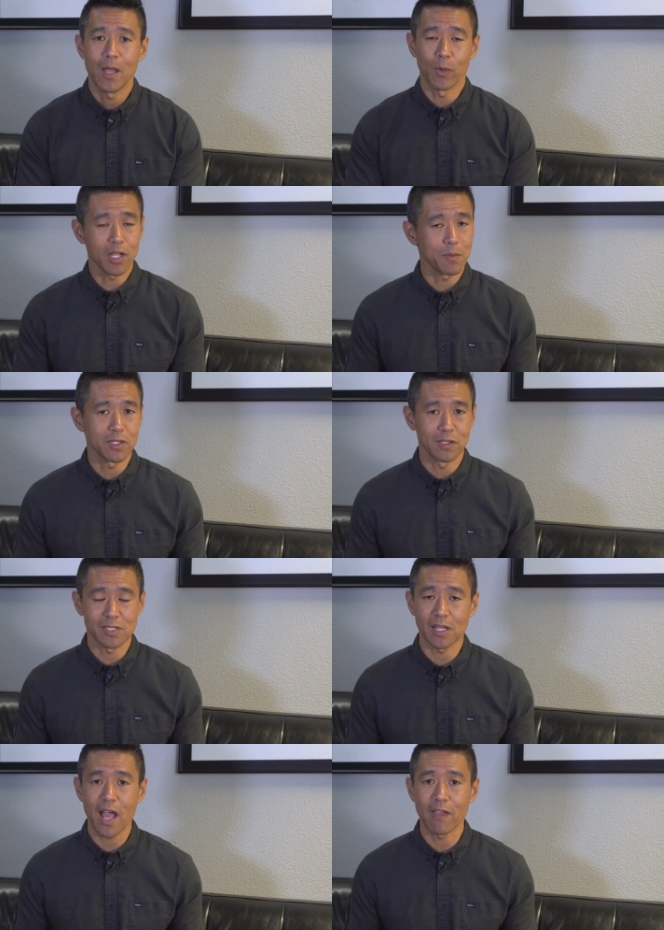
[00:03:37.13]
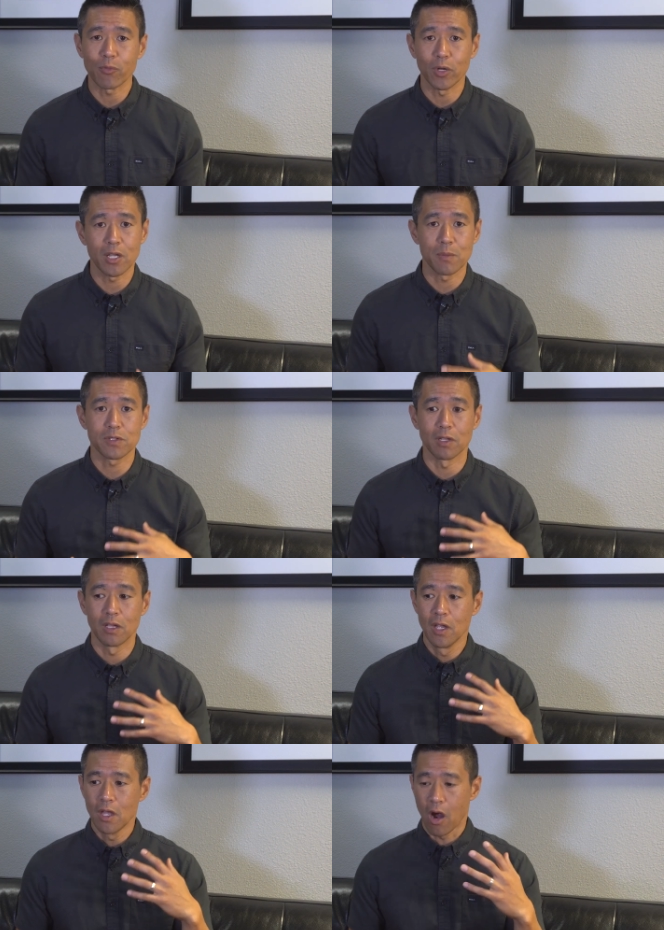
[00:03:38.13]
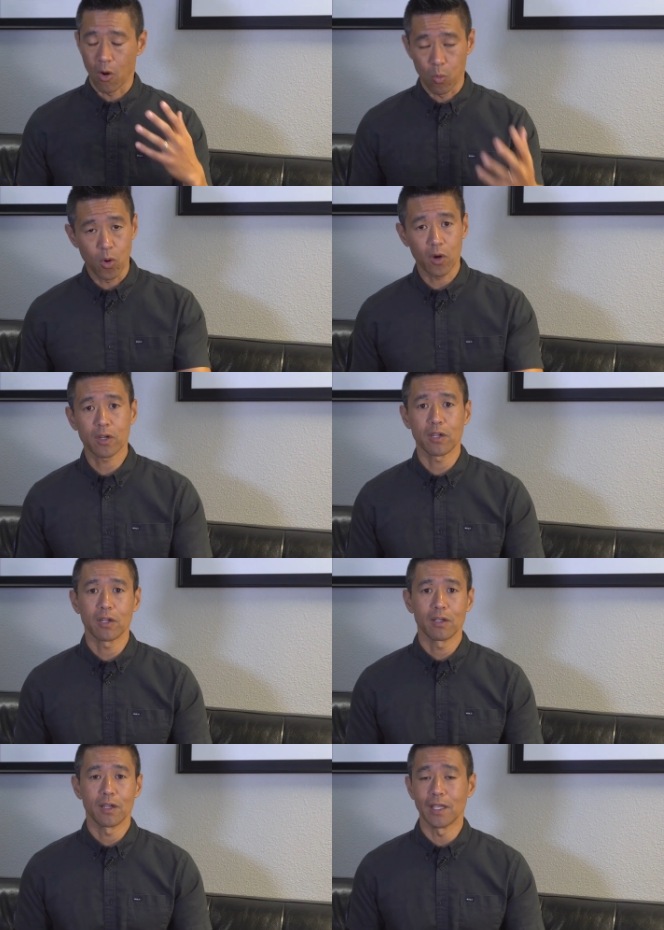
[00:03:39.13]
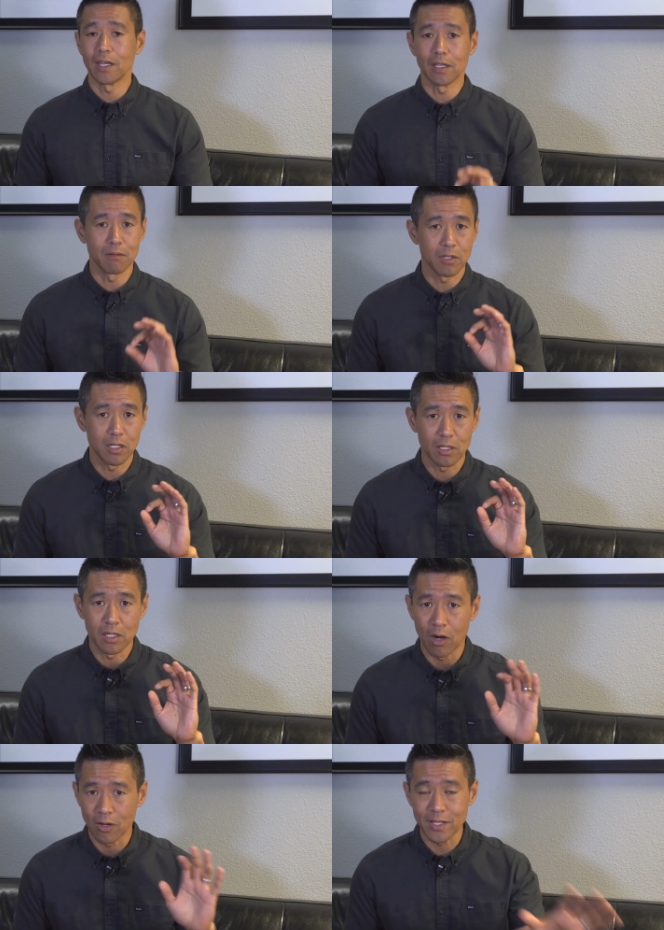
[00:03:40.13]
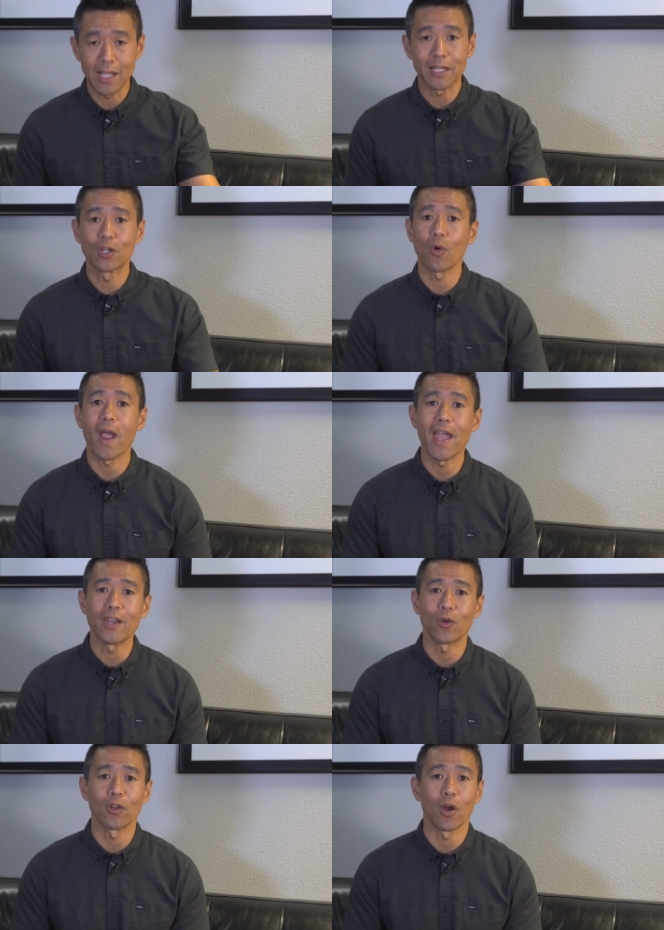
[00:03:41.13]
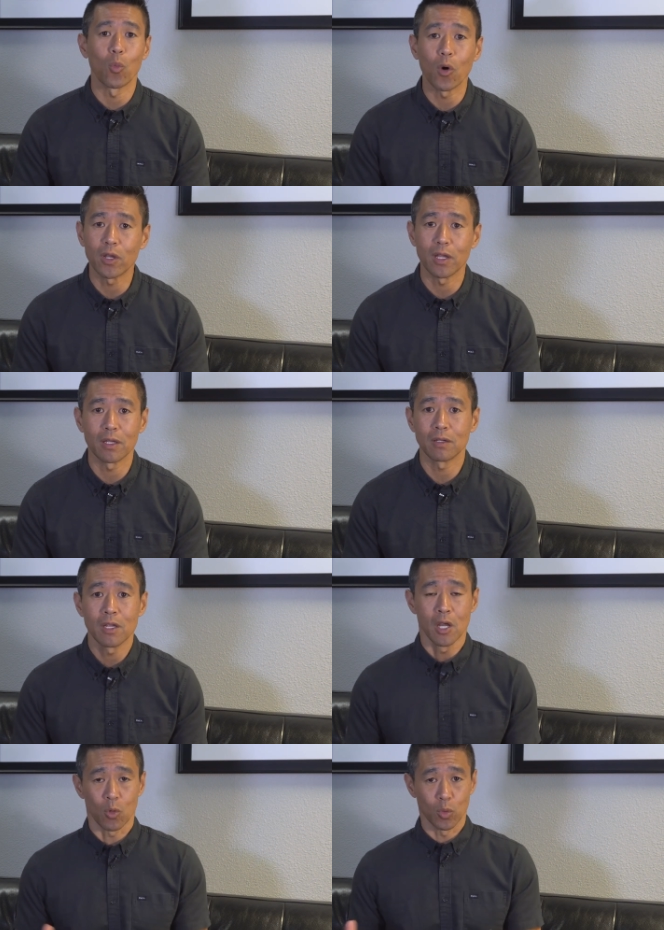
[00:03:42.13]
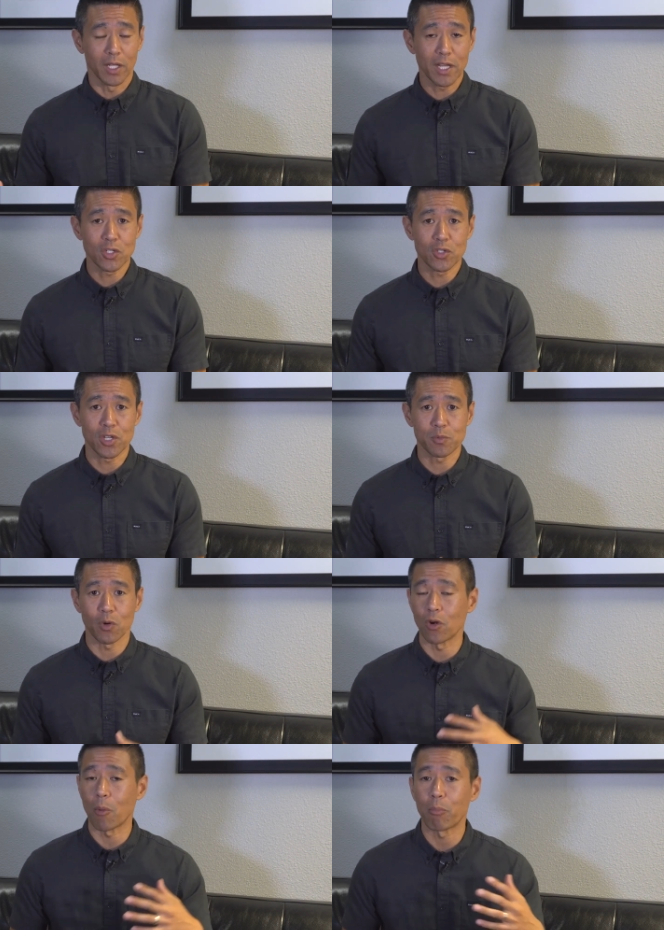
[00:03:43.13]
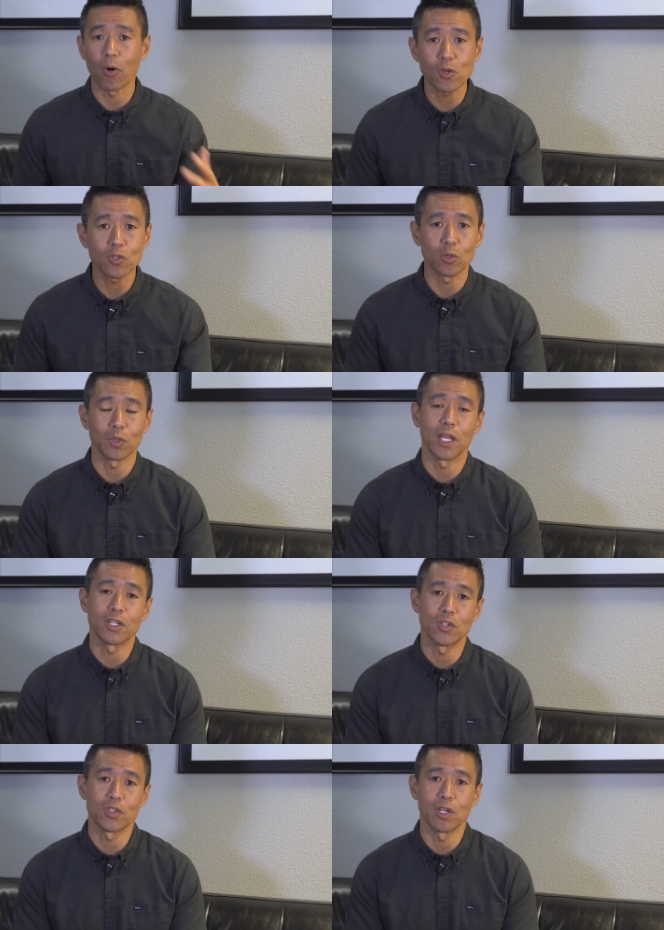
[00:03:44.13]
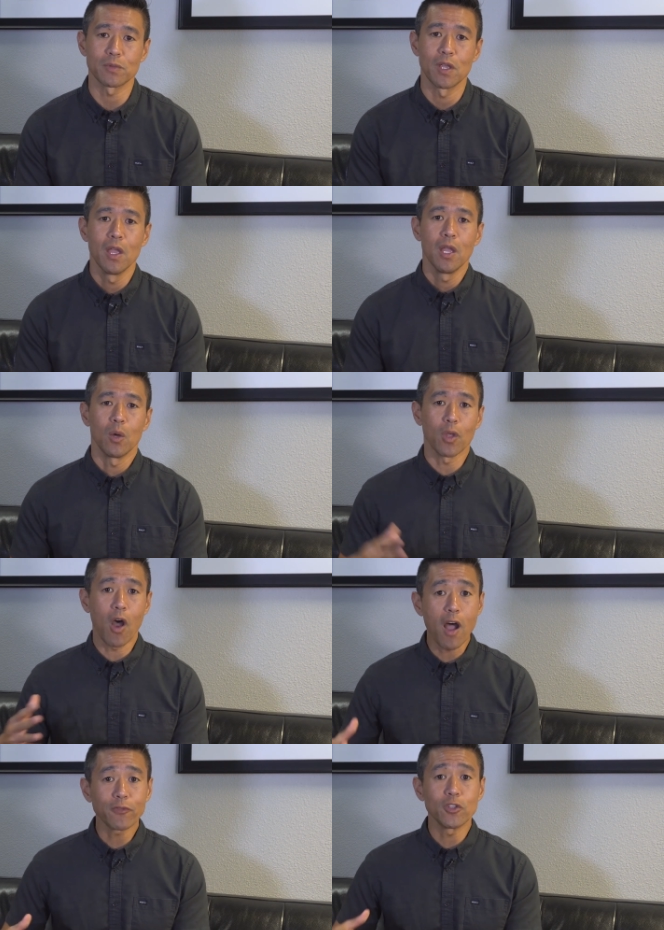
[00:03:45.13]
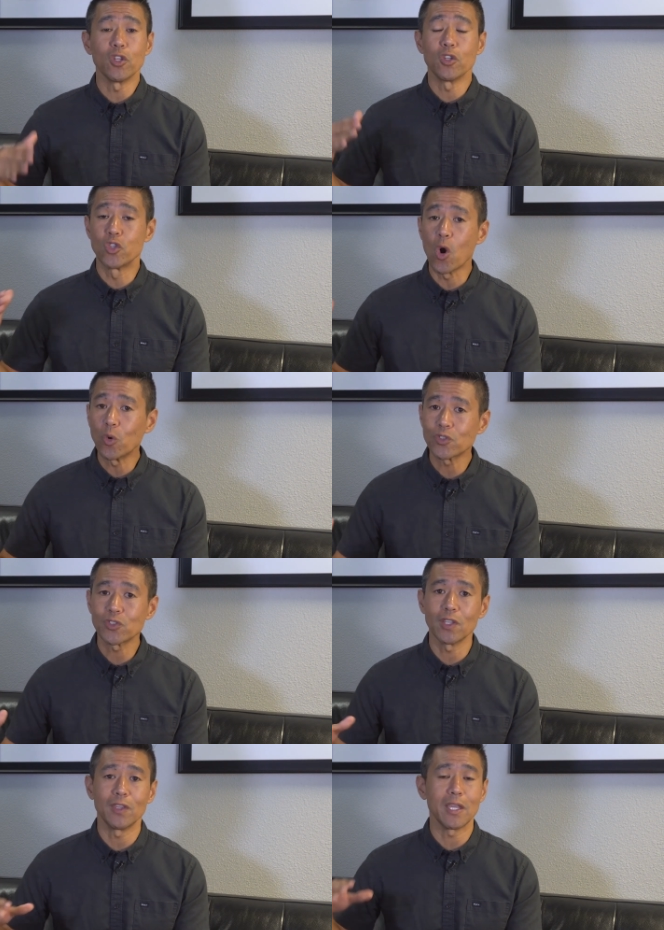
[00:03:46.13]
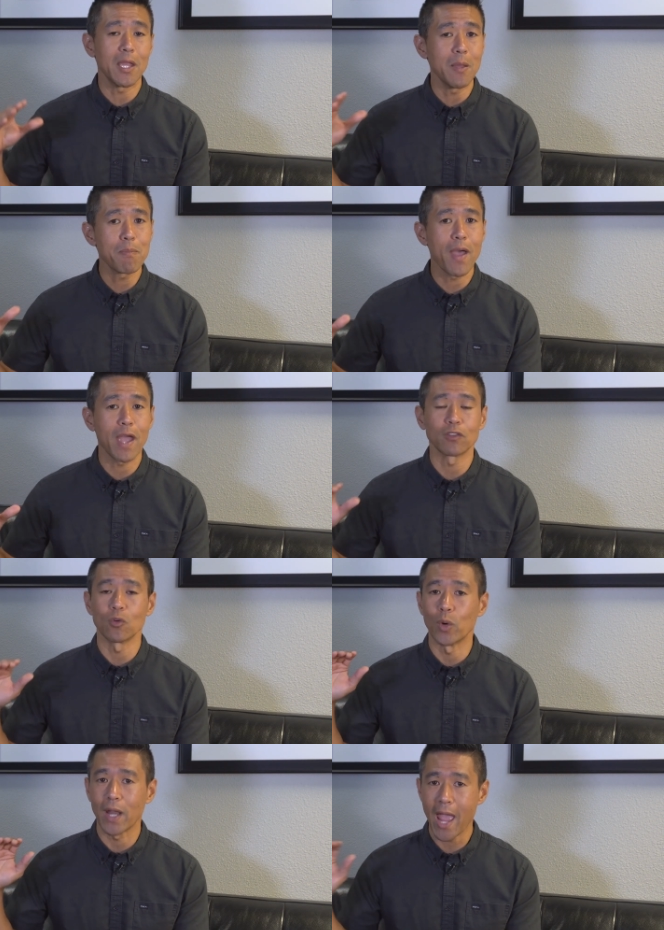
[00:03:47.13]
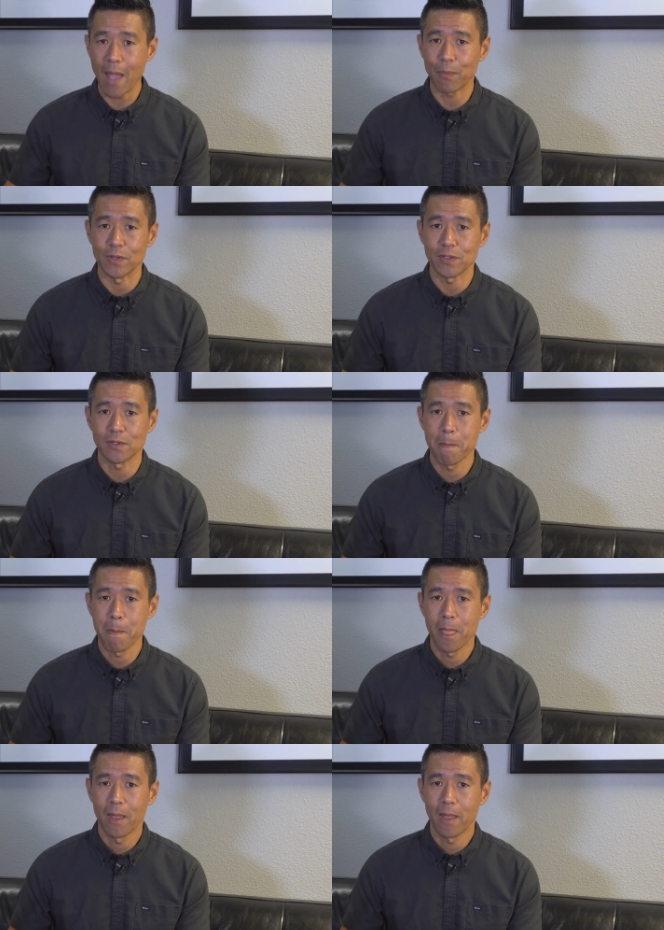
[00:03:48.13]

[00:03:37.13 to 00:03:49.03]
And when it comes to this life, when it comes to our work, again, in, in, in our daily grind or in our working relationships or in our personal relationships, we often don't see the impact of what happens.